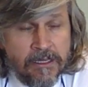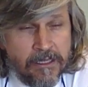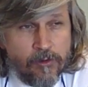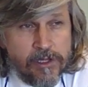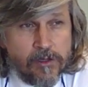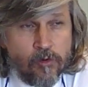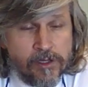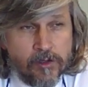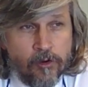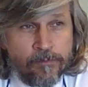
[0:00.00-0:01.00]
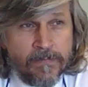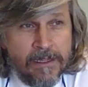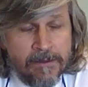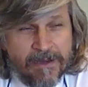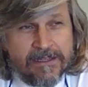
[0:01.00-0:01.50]
There is also,
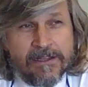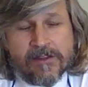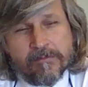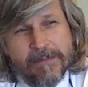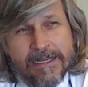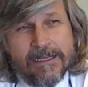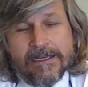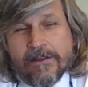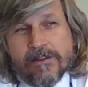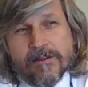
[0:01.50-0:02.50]
but it's mainly